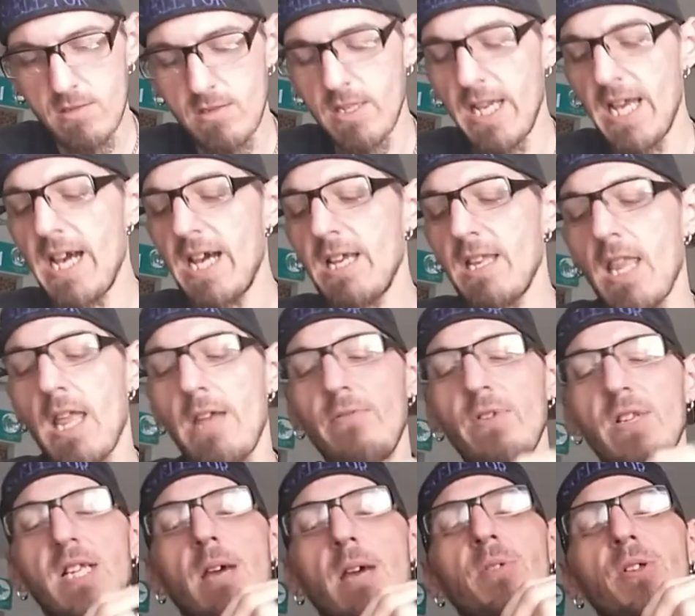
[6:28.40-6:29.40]
Yeah,
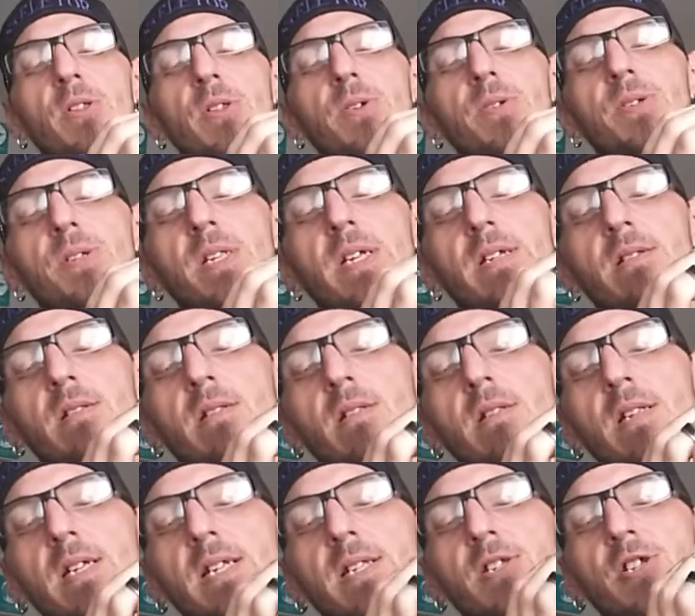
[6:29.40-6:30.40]
every time you loosen it,
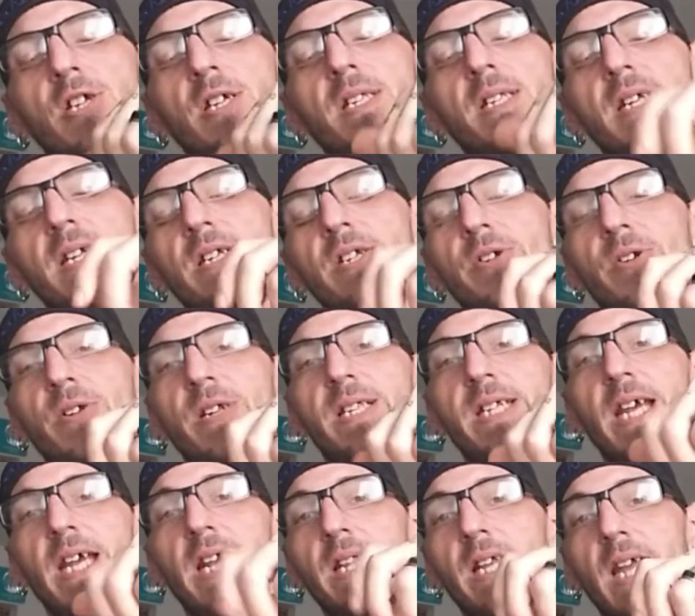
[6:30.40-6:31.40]
it's just easier to
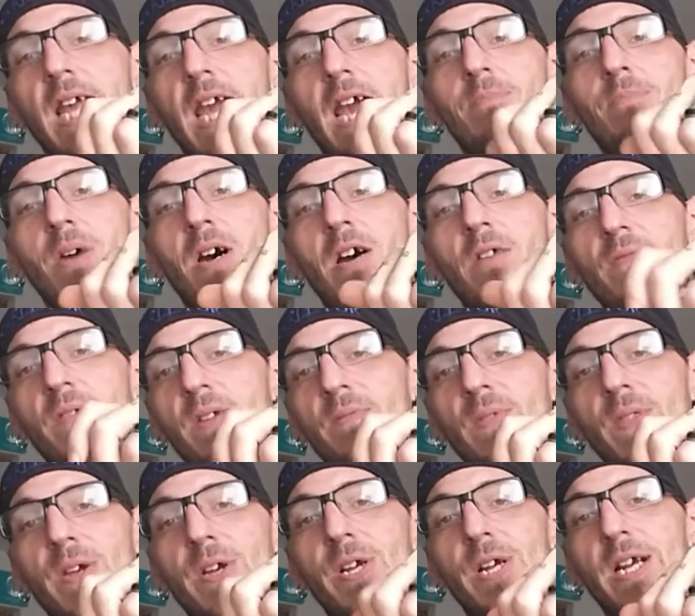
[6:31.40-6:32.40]
take the cap off,
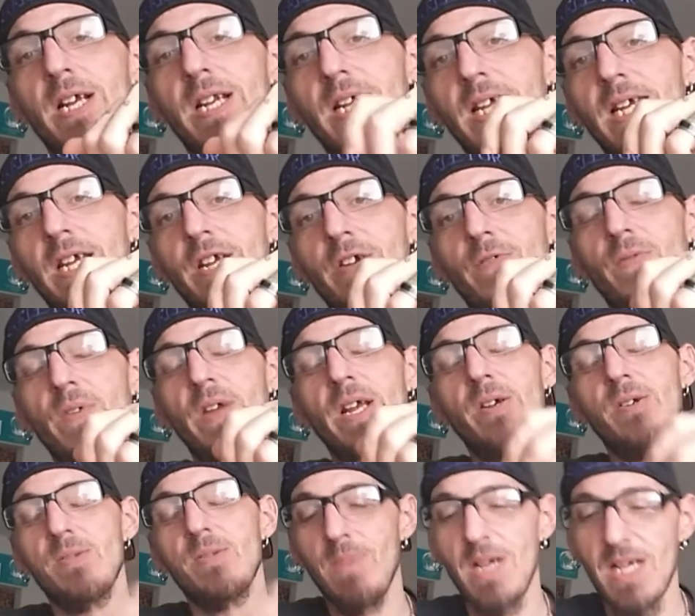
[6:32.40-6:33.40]
even though you're going to get your
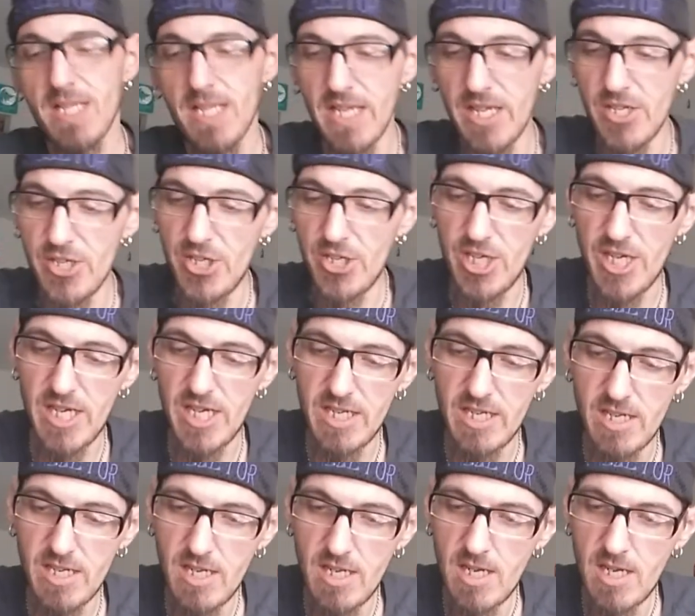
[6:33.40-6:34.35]
fingers messy as shit.